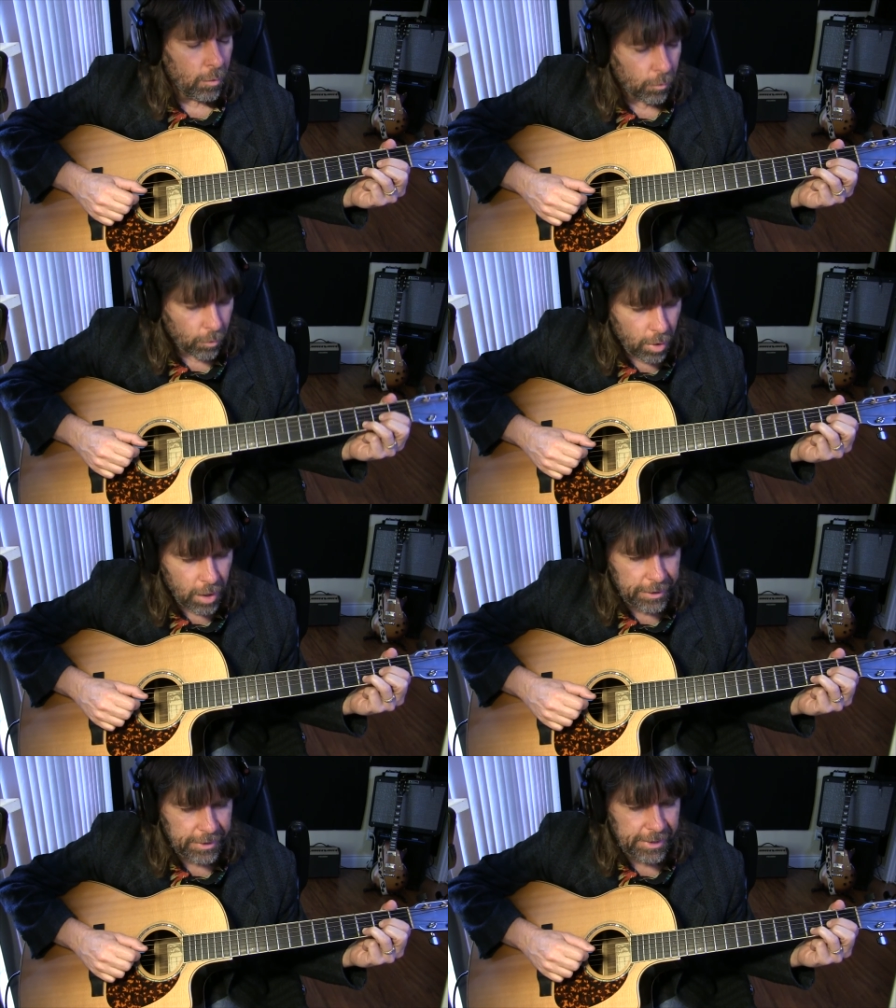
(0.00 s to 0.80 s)

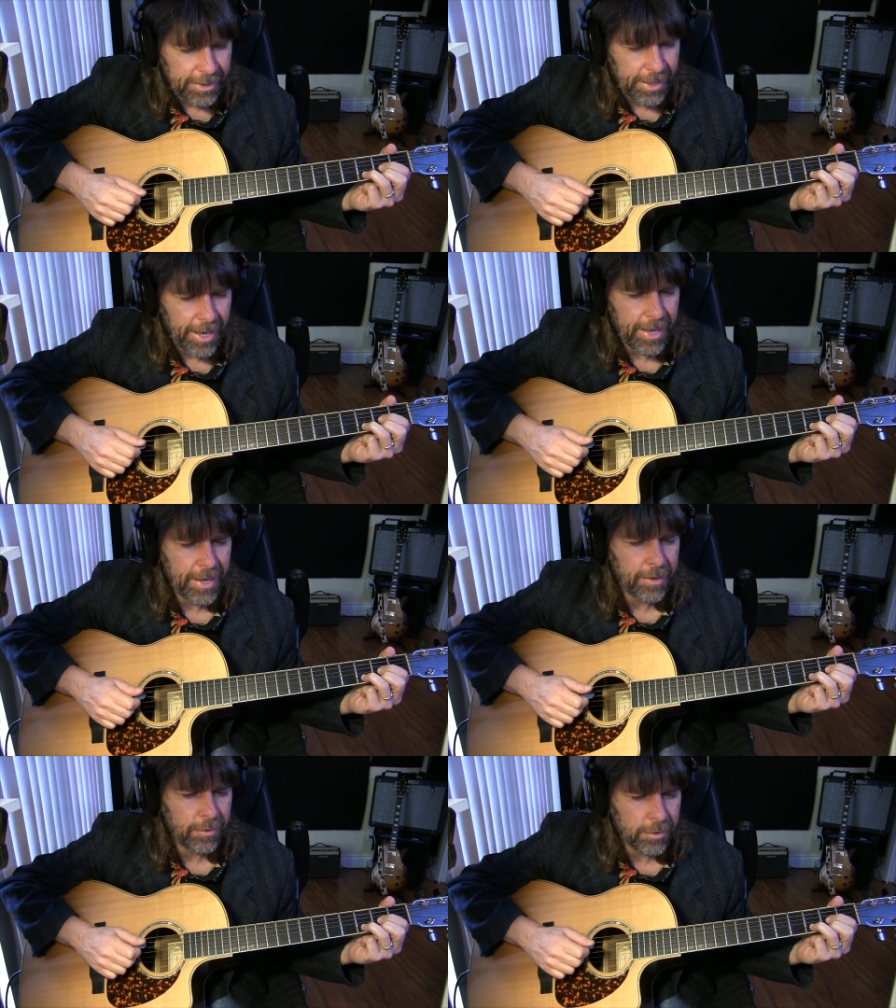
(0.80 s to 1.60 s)
1, E
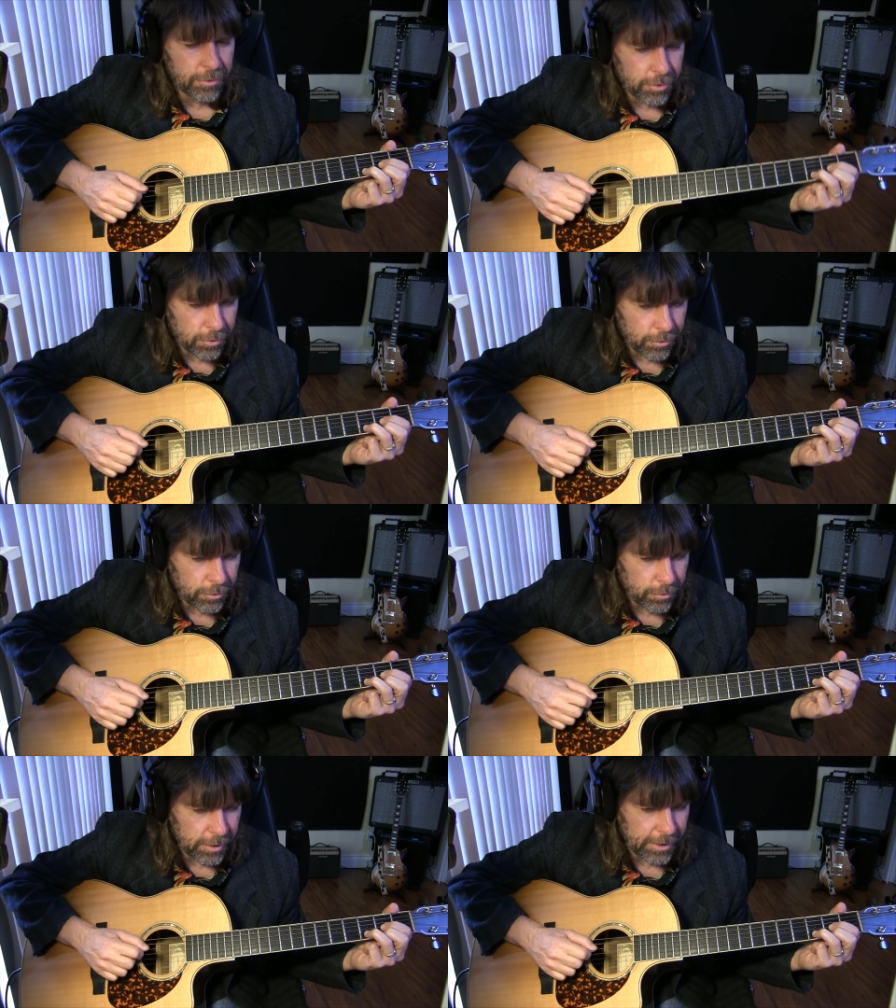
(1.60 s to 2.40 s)
and a
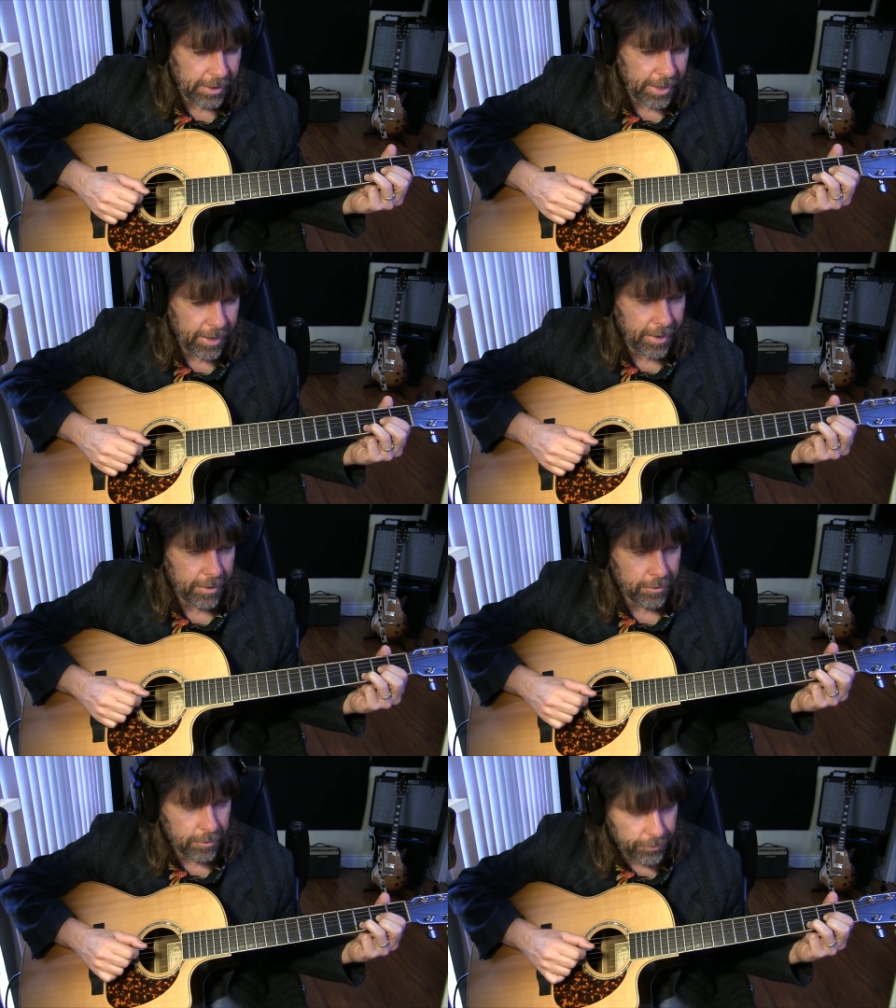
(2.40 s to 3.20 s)
2, E
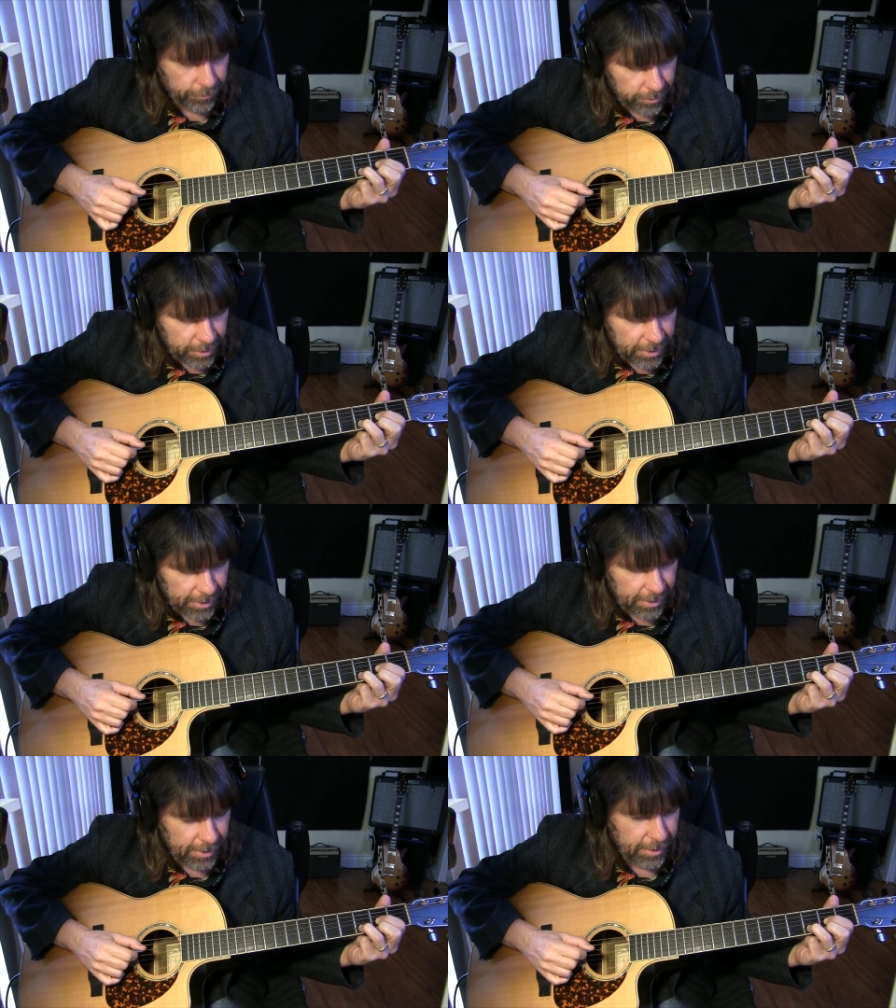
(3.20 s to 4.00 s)
and a 3,
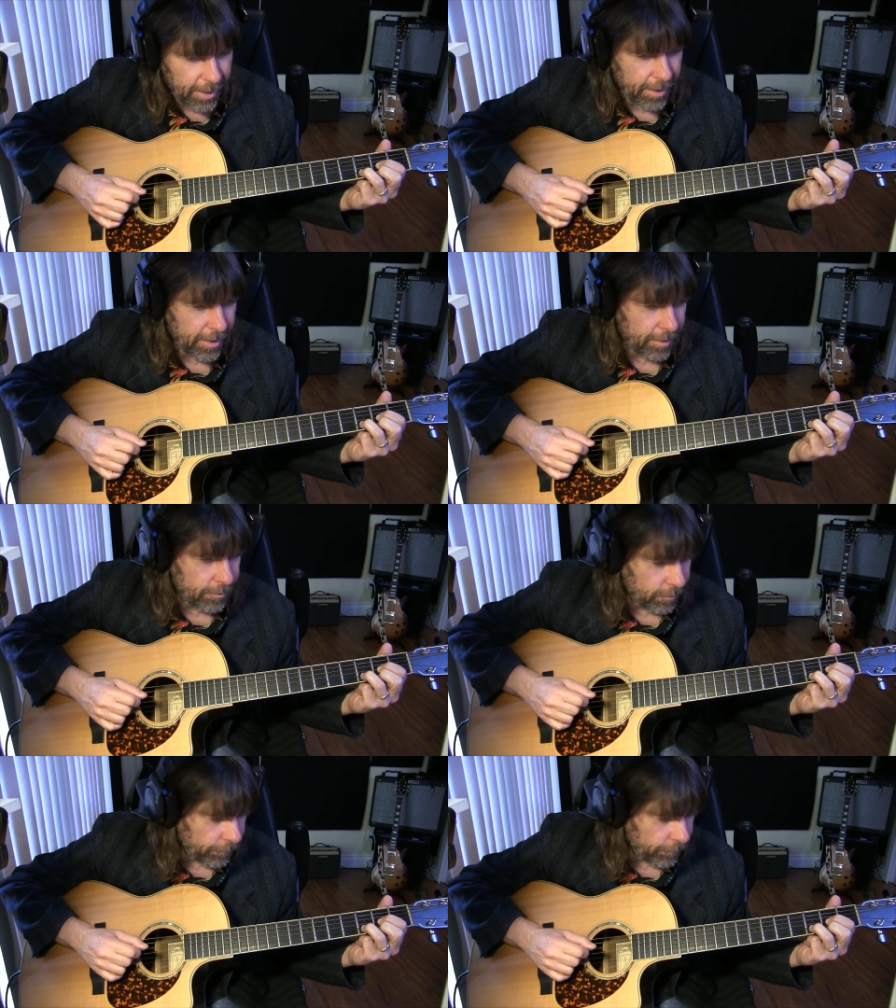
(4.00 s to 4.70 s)
E and a